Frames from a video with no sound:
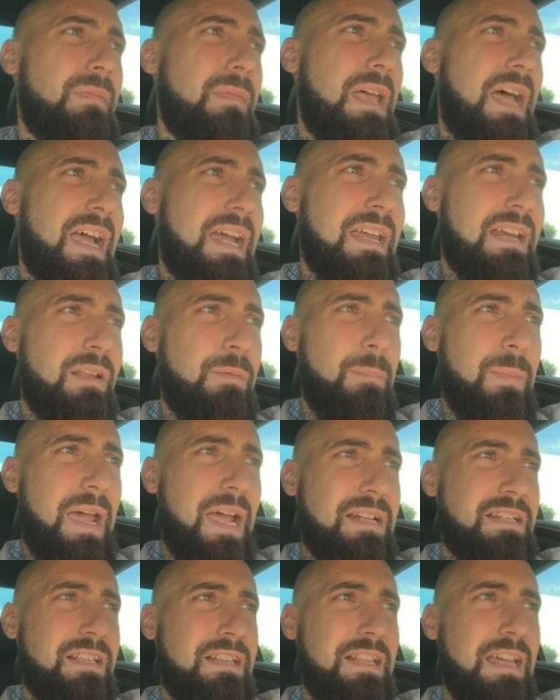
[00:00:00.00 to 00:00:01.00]
I can
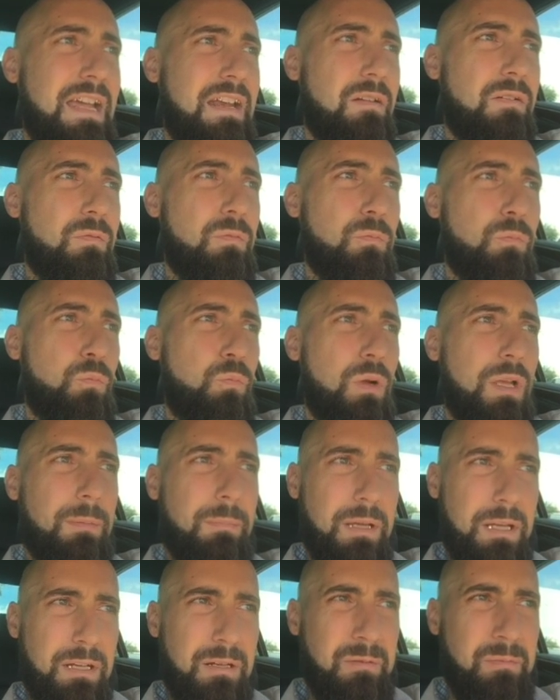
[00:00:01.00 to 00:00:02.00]
imagine that
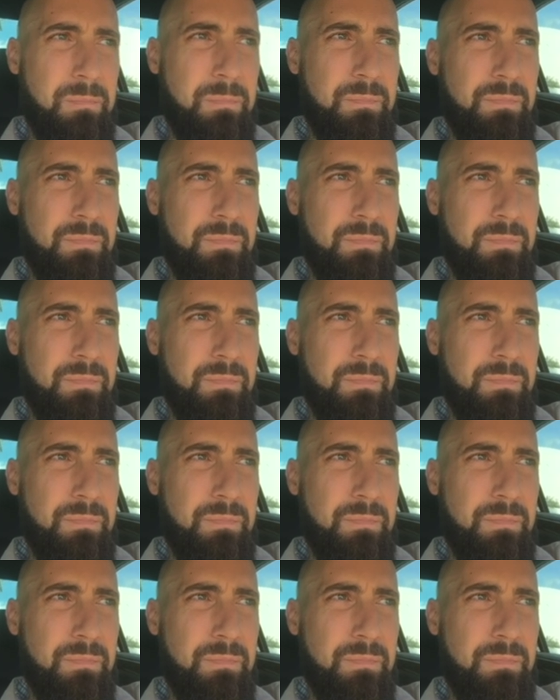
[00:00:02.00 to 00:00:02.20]
women